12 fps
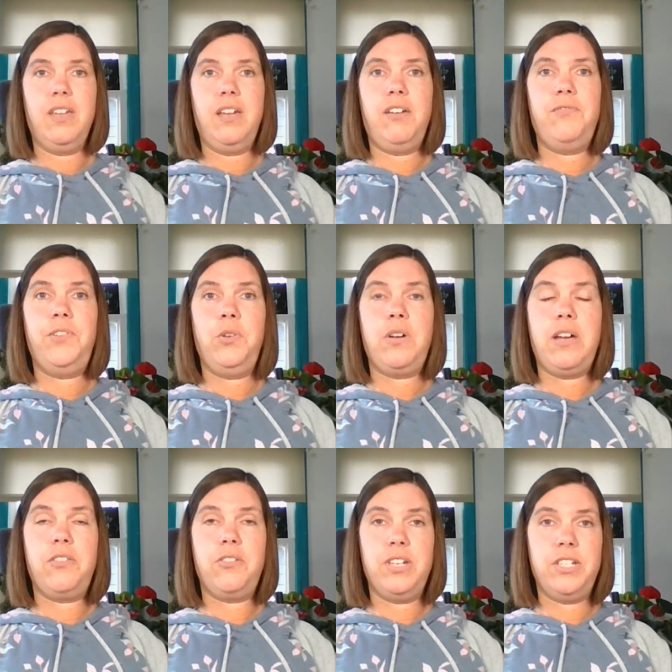A few
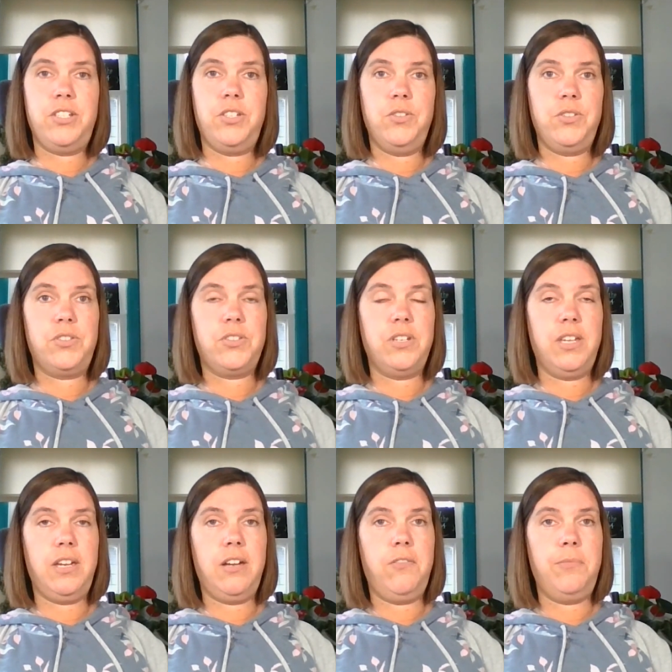other issues
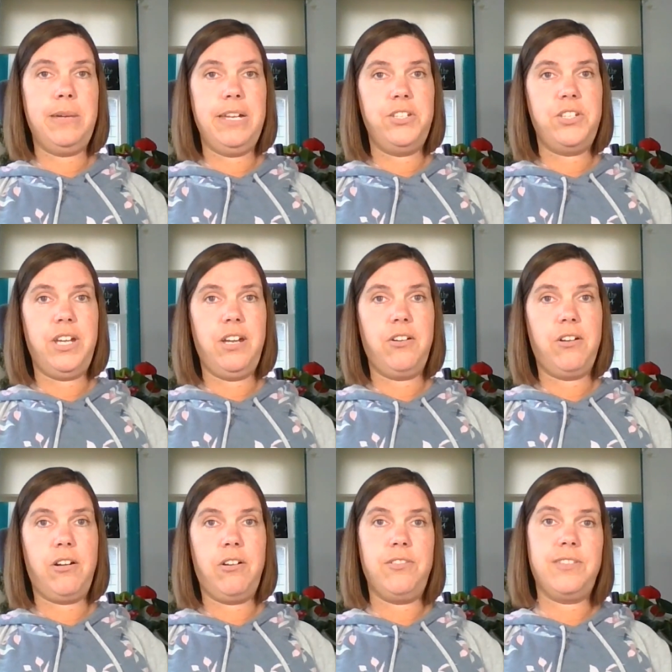of my chair
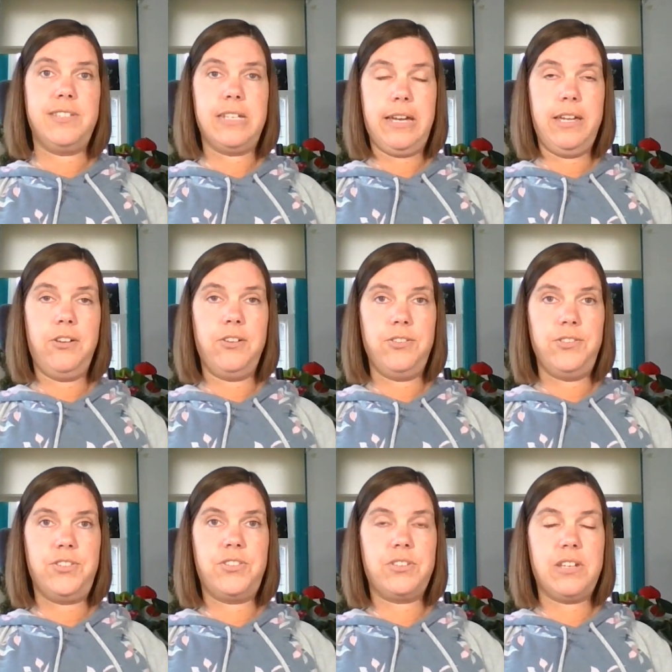are the
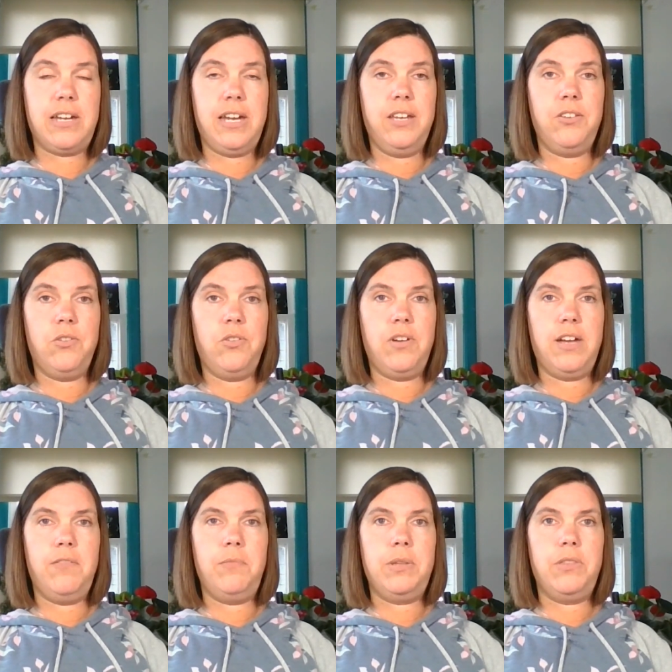tires. I know
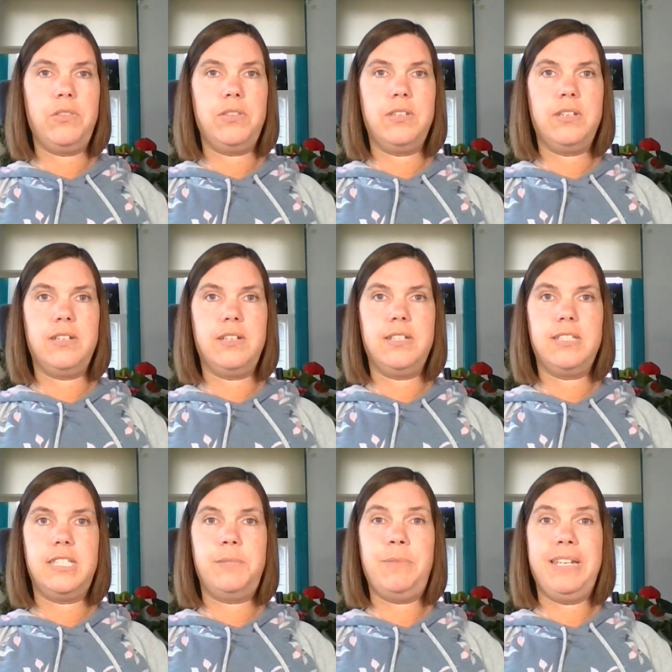I've been uh,
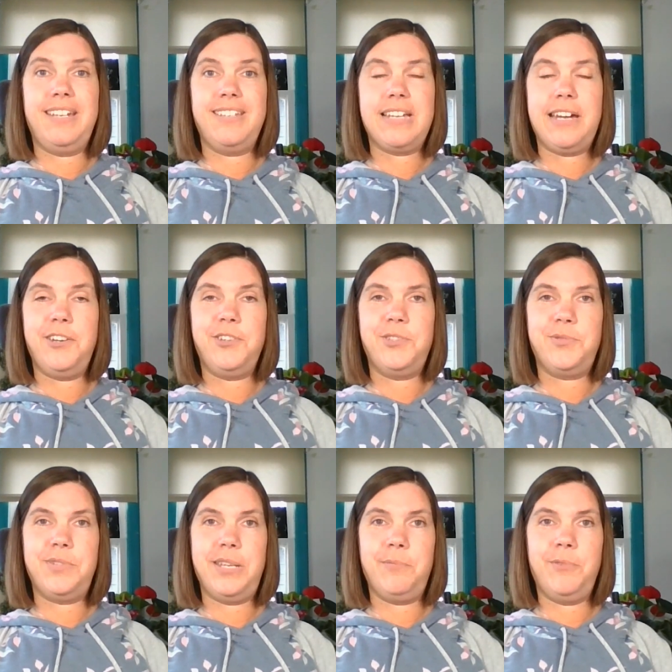spinning tires
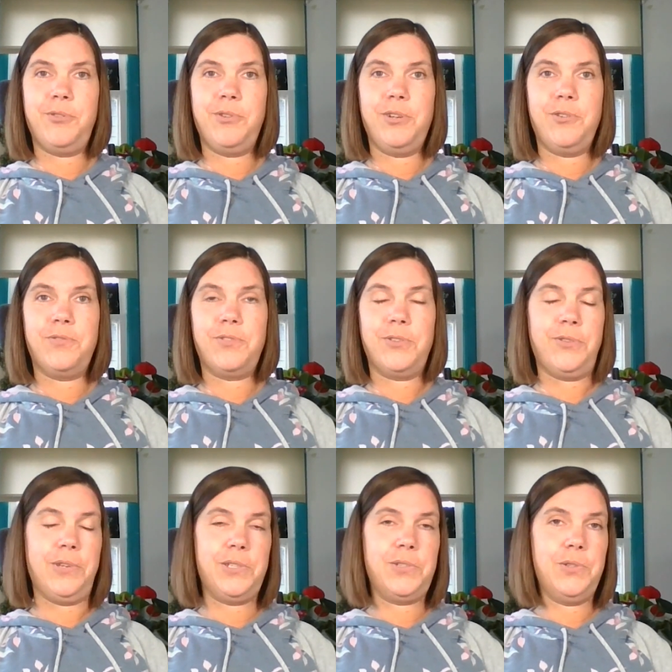when I'm going over
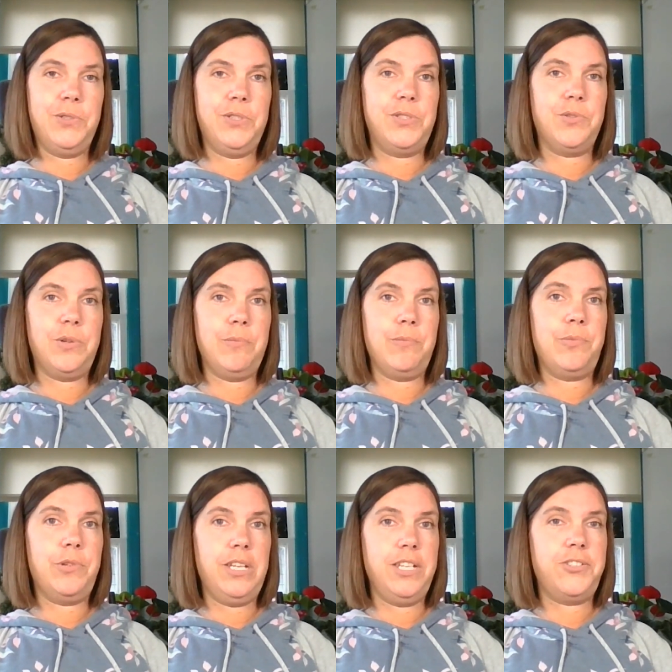thresholds, so I'm
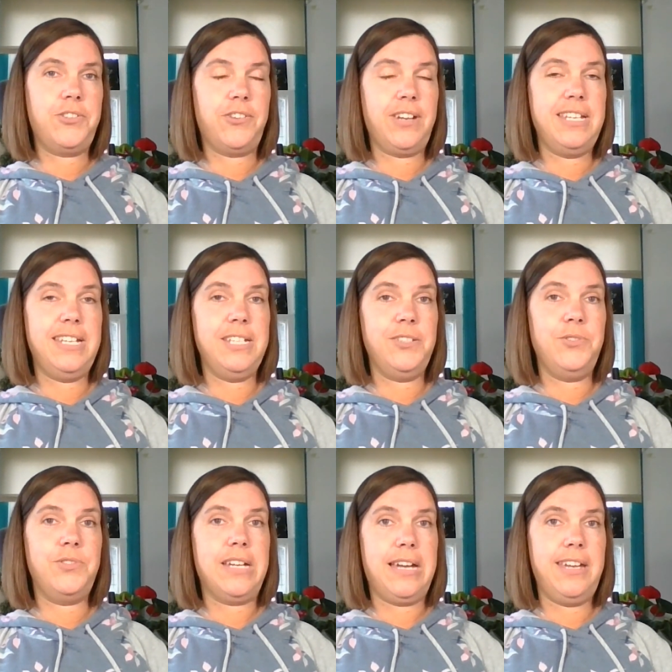pretty sure I need
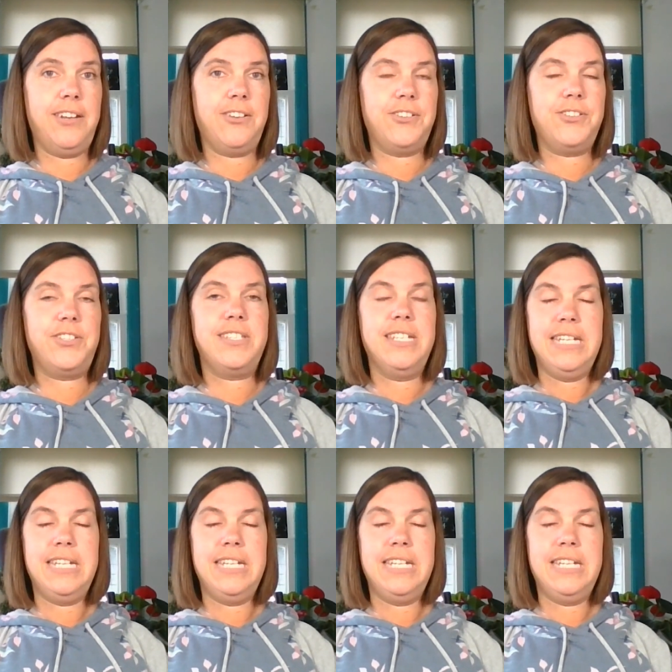new tires.